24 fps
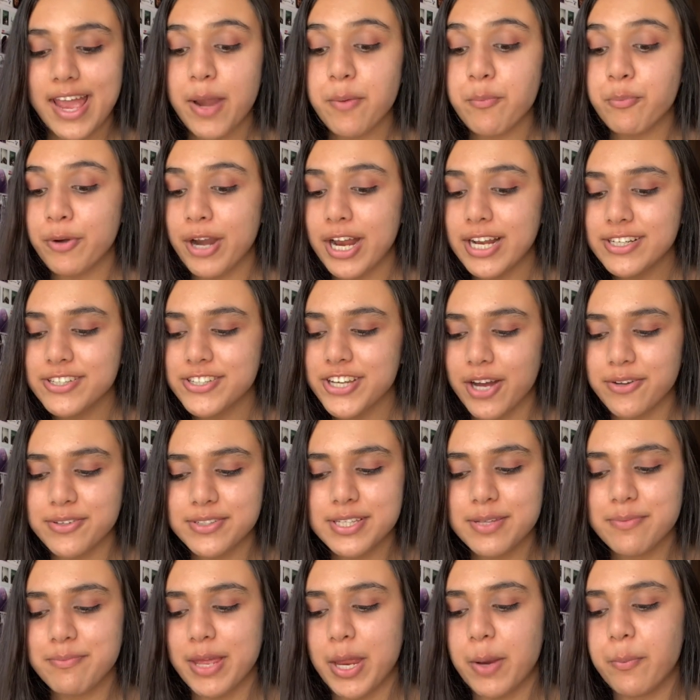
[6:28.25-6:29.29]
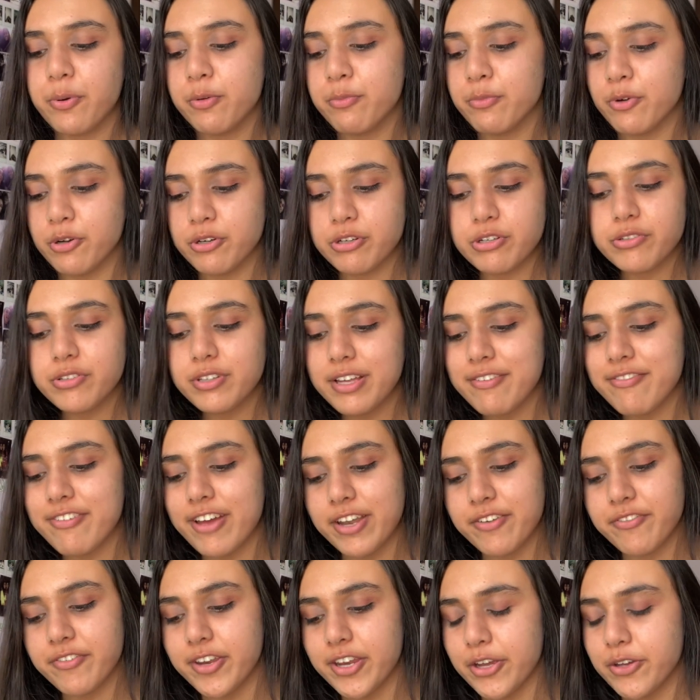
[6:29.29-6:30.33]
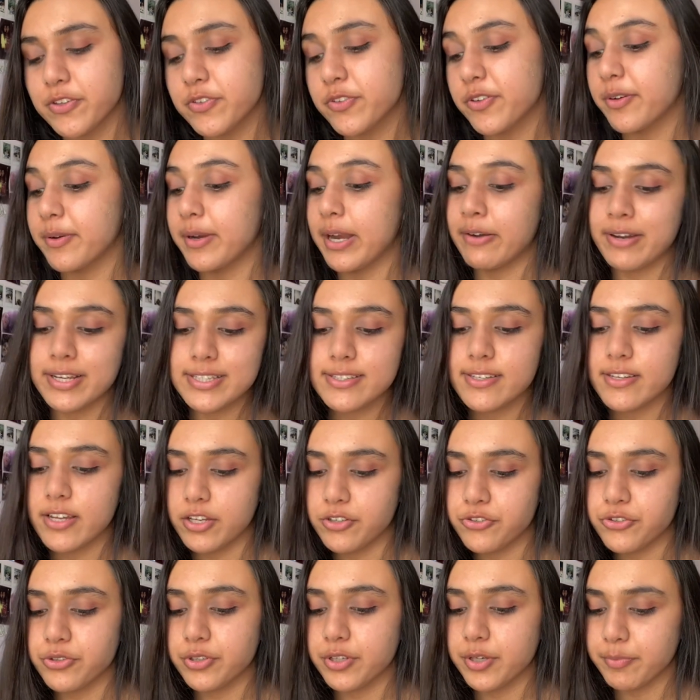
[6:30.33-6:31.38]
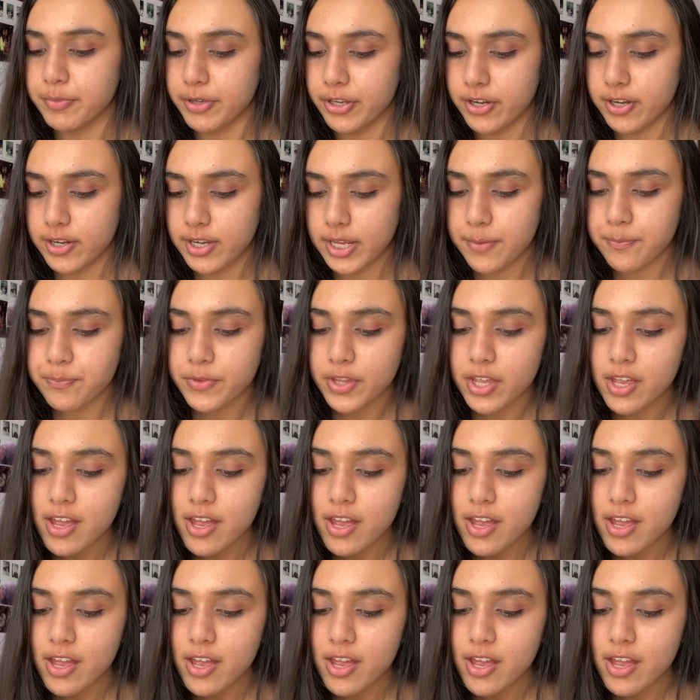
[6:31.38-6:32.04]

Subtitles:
and branched out to make promotional event videos for my residential community.